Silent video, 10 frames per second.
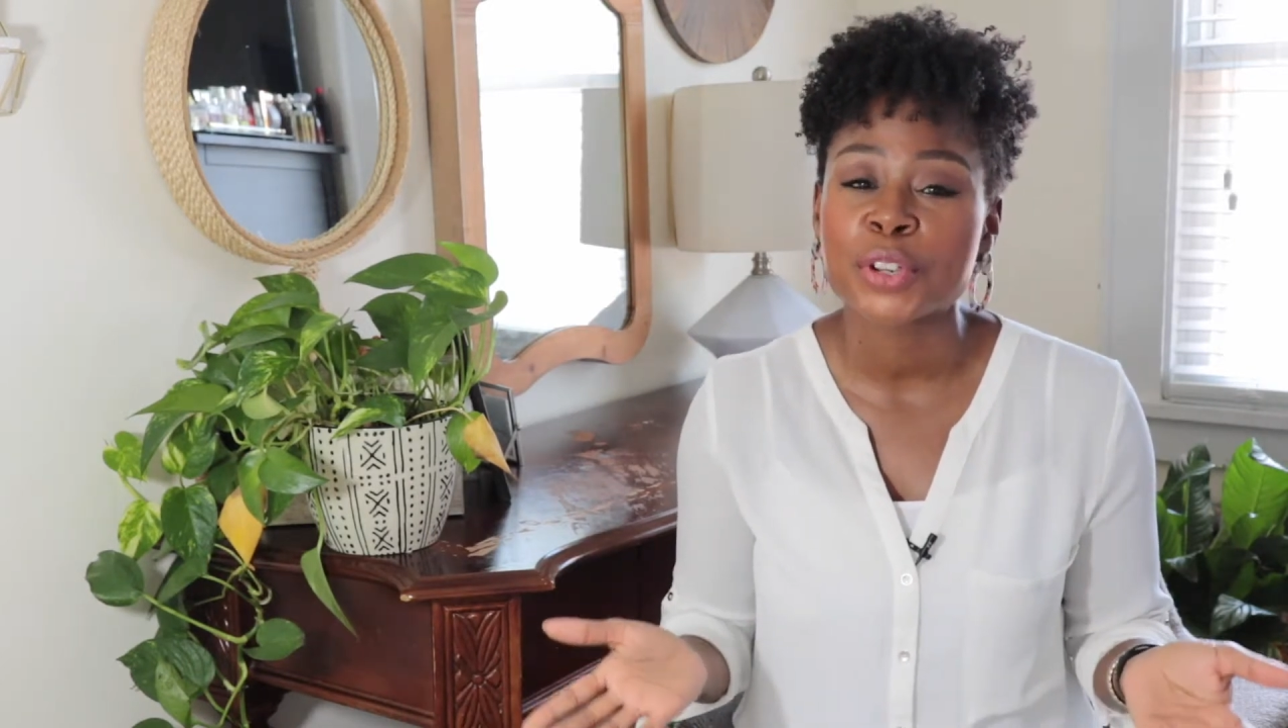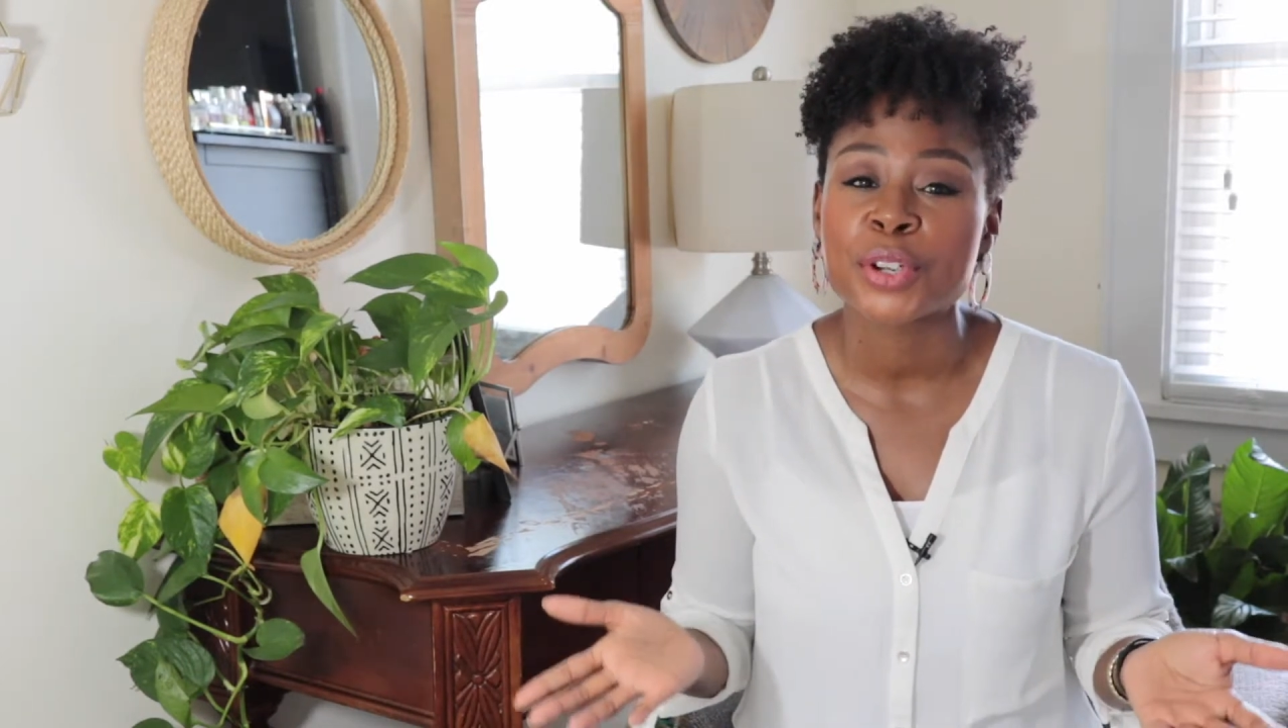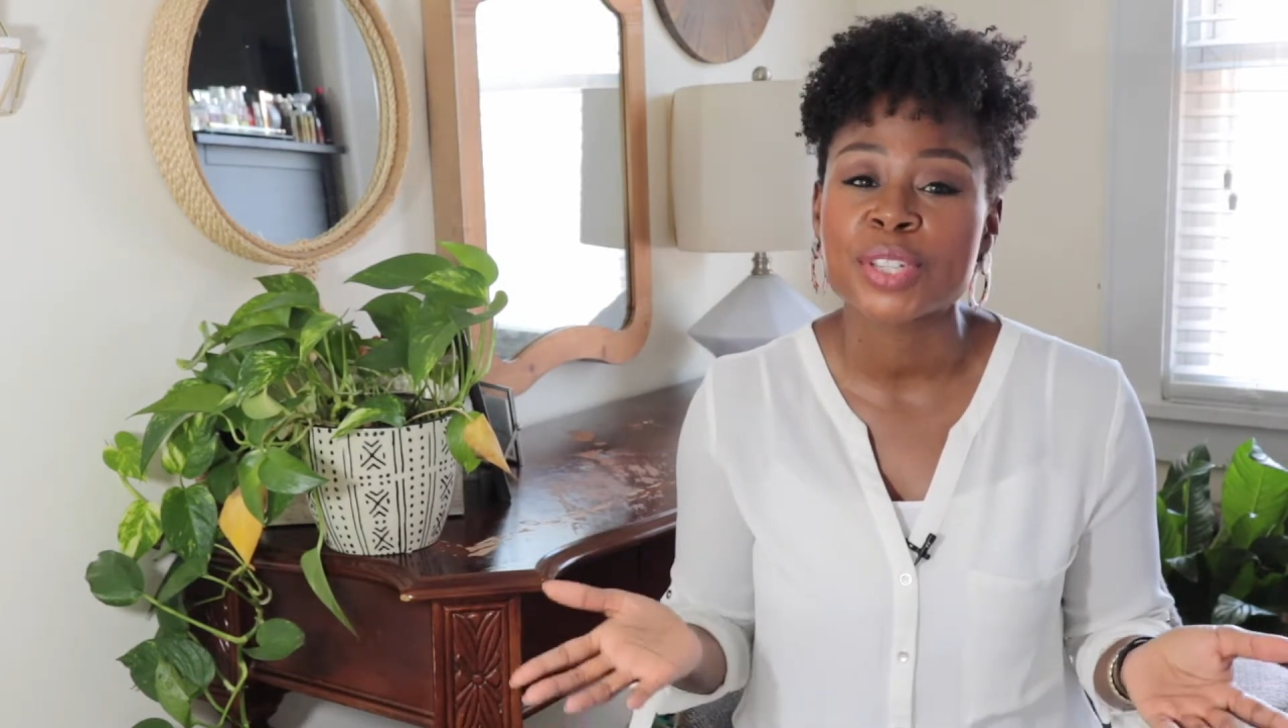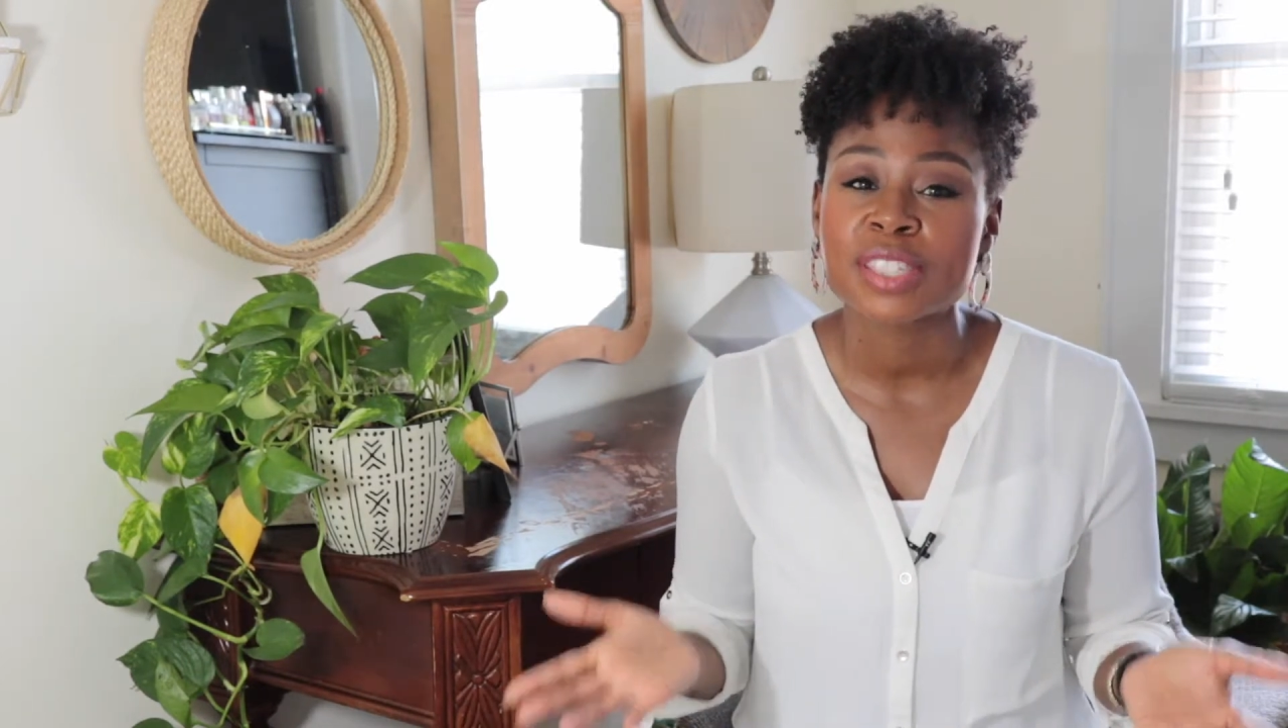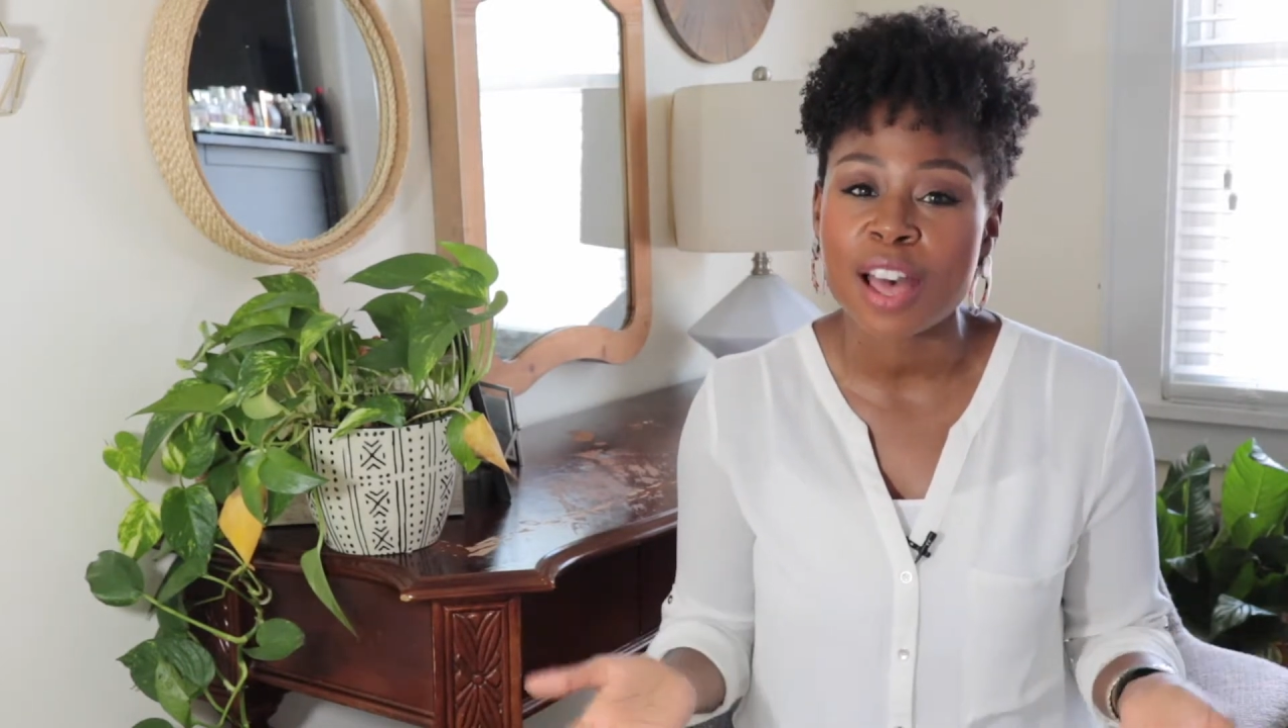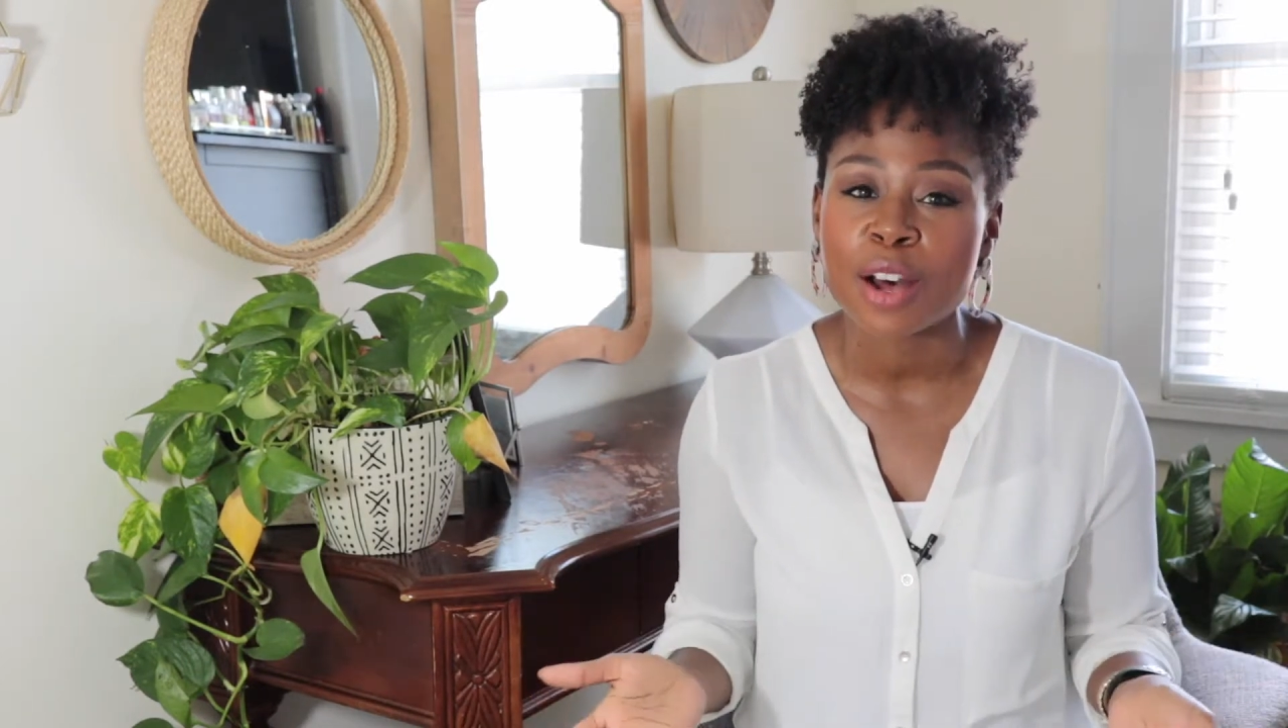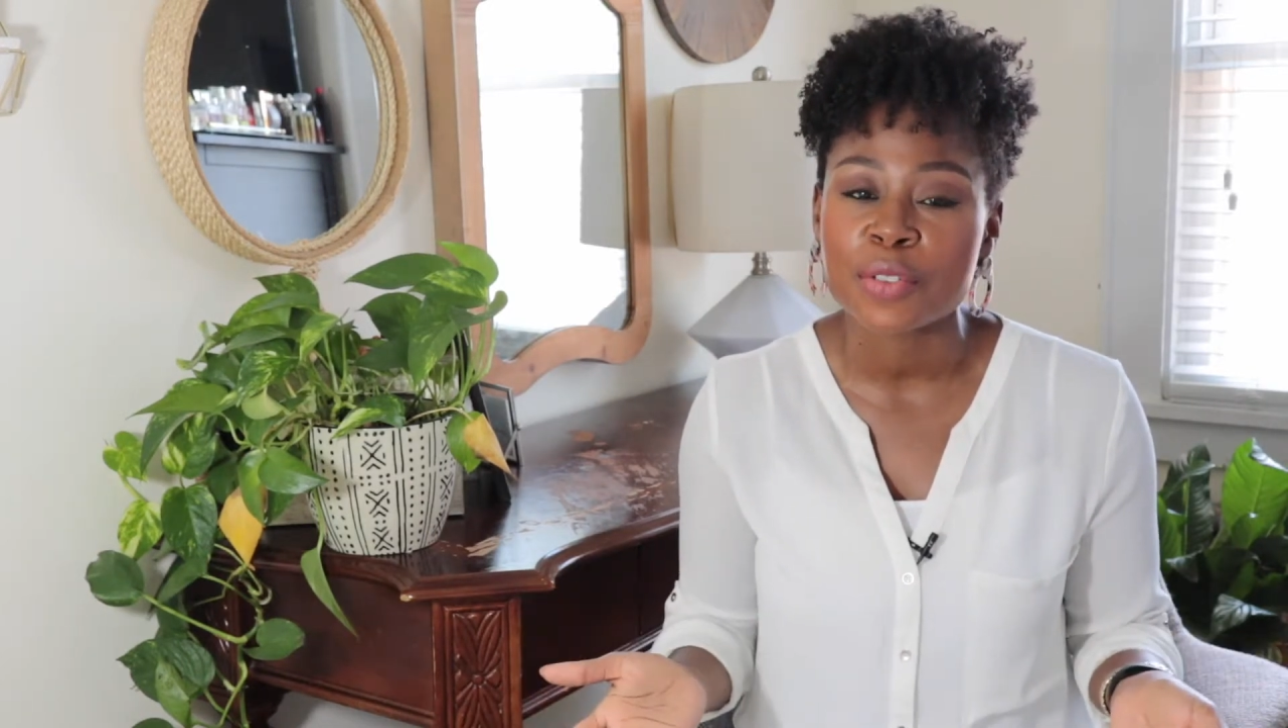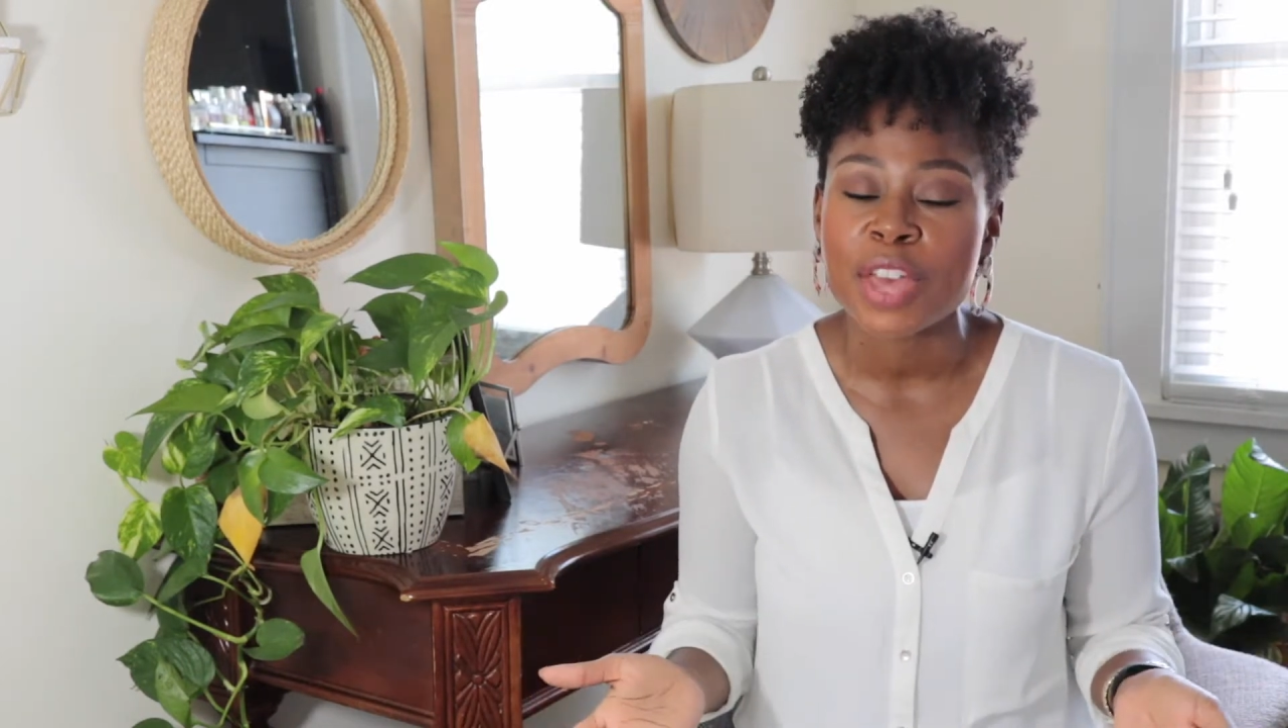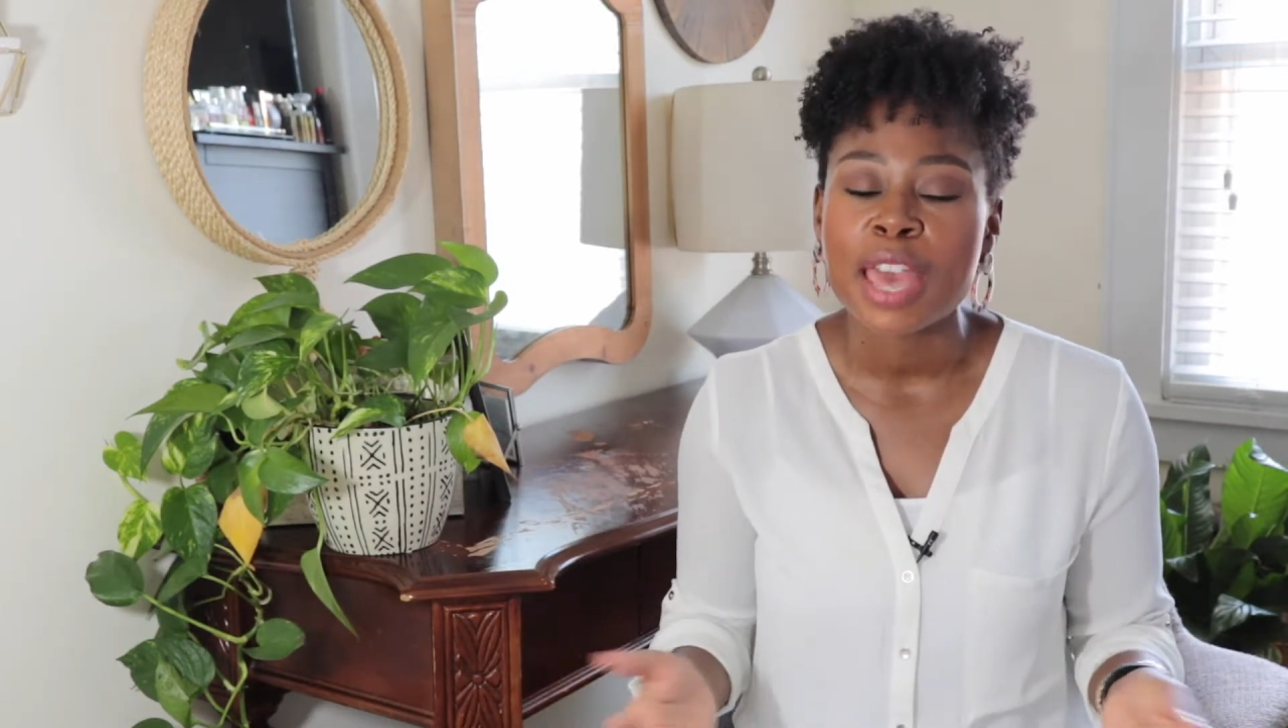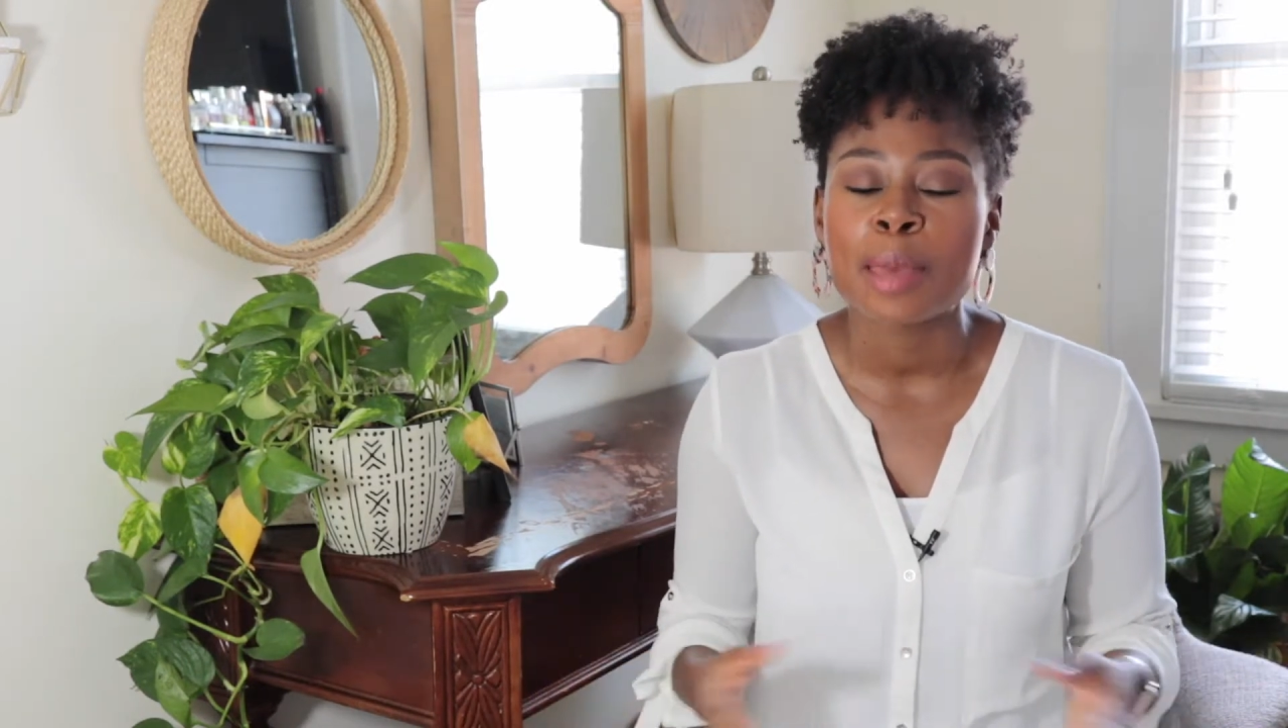yourself,